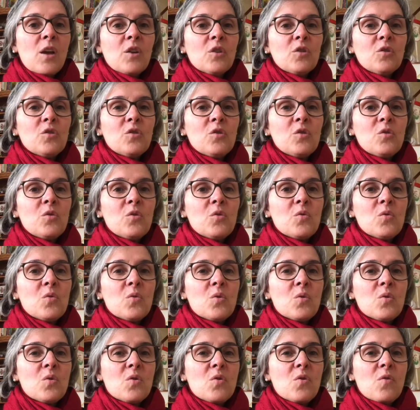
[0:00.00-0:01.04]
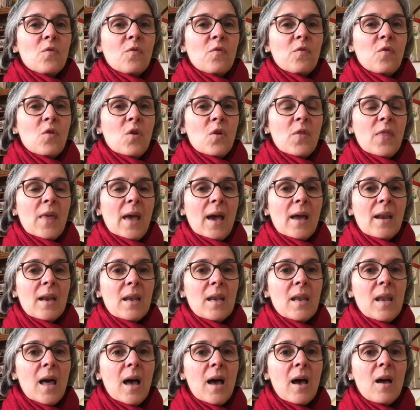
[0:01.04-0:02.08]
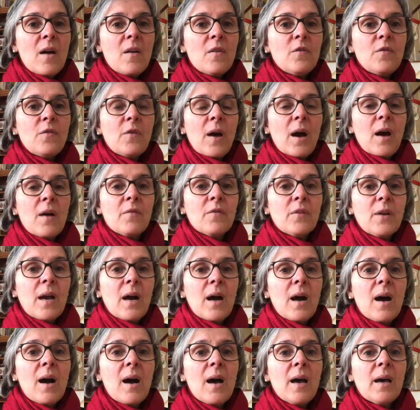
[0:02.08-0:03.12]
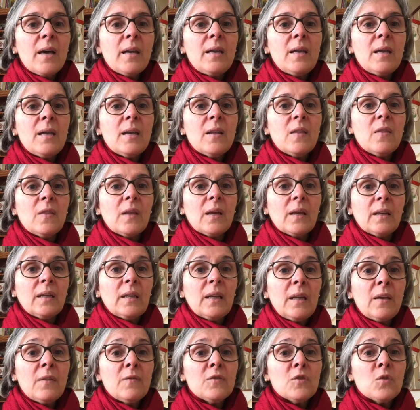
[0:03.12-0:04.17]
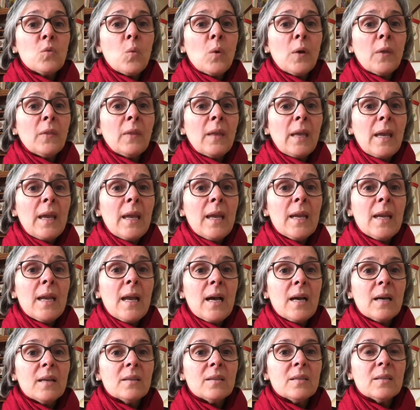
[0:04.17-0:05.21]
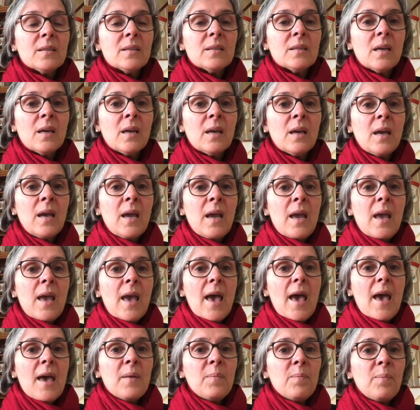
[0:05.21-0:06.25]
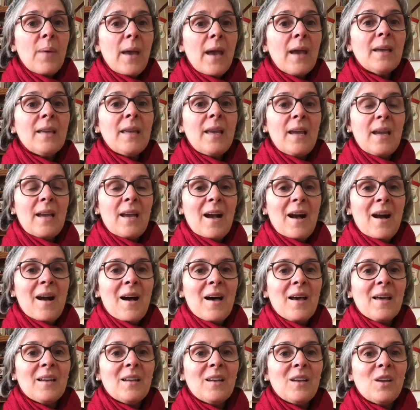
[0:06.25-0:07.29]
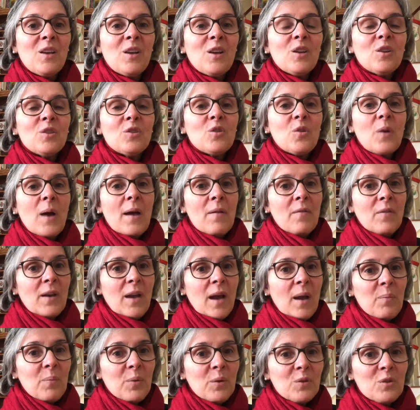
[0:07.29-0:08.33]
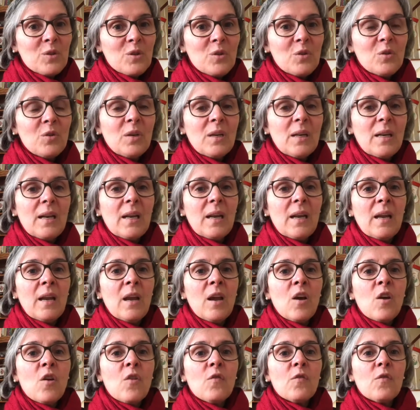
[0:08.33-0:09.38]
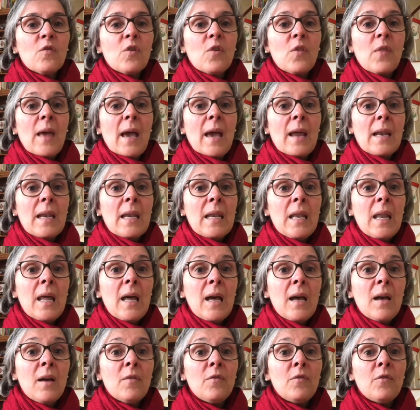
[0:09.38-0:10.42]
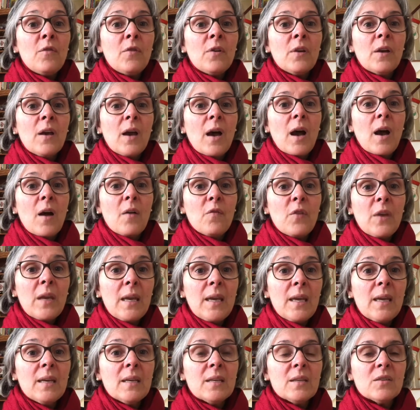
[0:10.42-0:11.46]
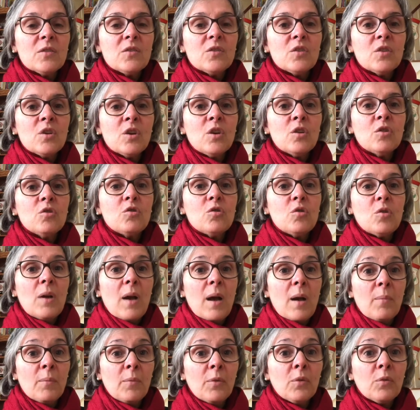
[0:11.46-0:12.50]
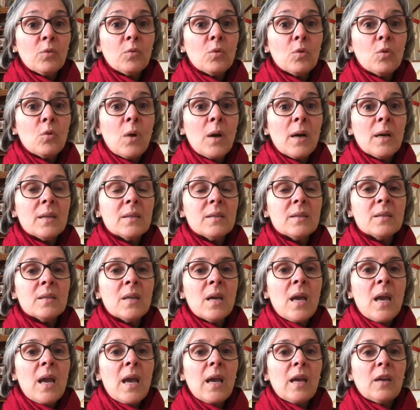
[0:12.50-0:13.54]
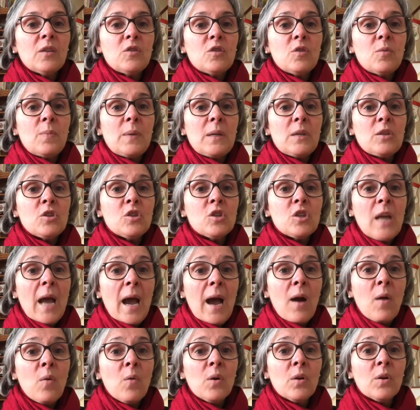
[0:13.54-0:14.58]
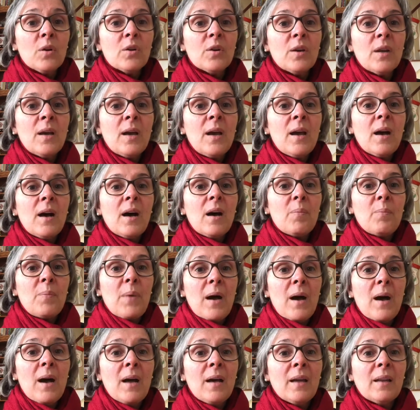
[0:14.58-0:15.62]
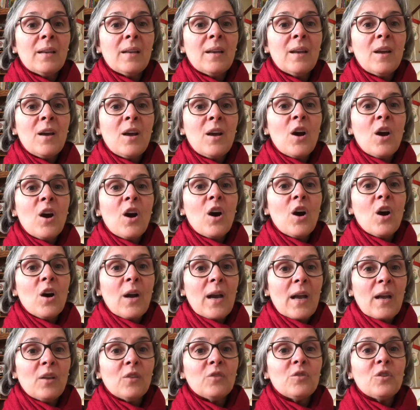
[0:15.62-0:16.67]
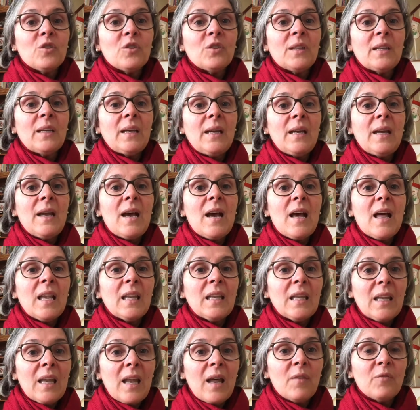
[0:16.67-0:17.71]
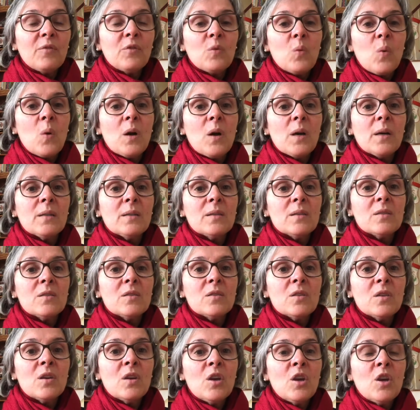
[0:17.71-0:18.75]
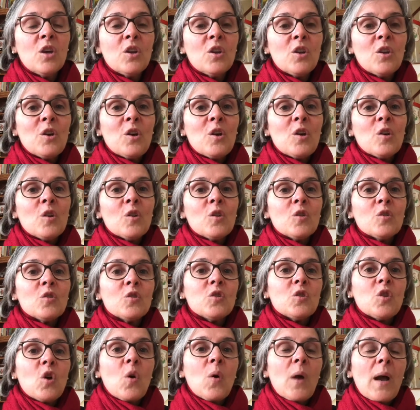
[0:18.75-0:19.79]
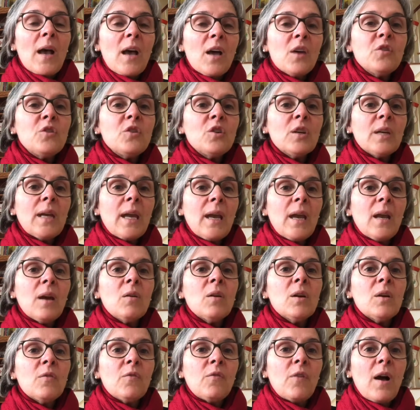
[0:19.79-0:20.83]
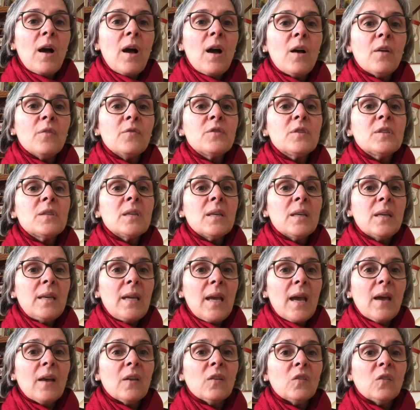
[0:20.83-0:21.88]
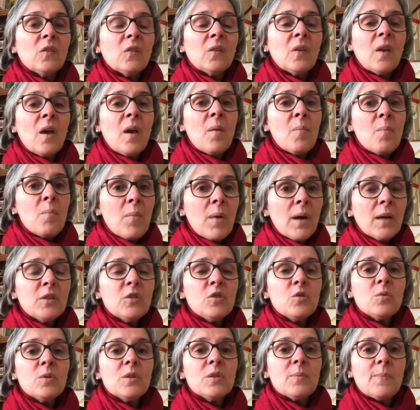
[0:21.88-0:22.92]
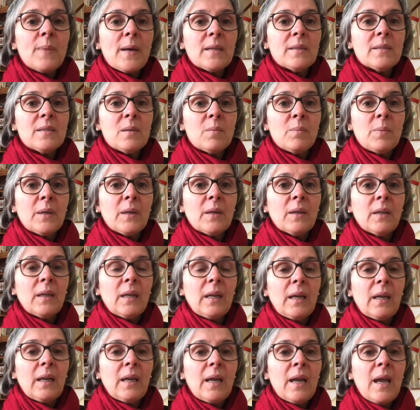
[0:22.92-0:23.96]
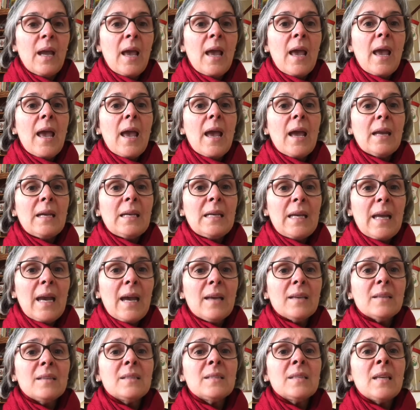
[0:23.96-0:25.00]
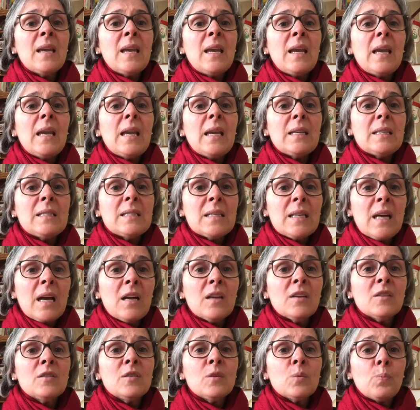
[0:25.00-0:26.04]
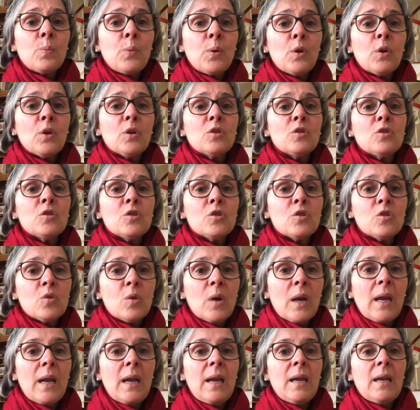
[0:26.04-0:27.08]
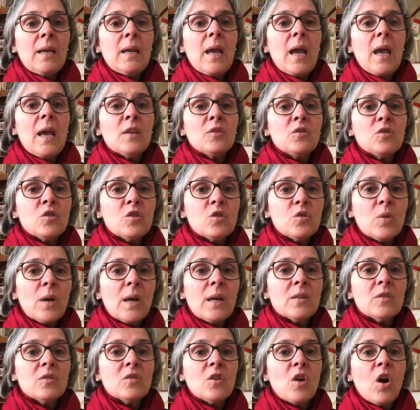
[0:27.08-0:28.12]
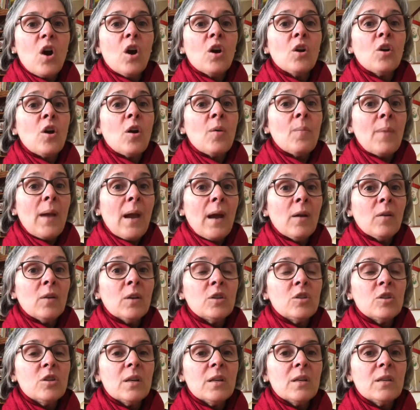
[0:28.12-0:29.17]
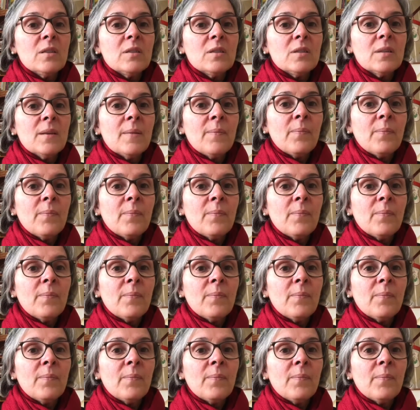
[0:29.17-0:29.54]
to for that love of God that lives within us and begging God to have an opportunity for that love of His to come through us and to be showered upon our elderly loved ones. So, elder care involves, yes, much responsibility. And yes, it does put strain and stress on our marriages,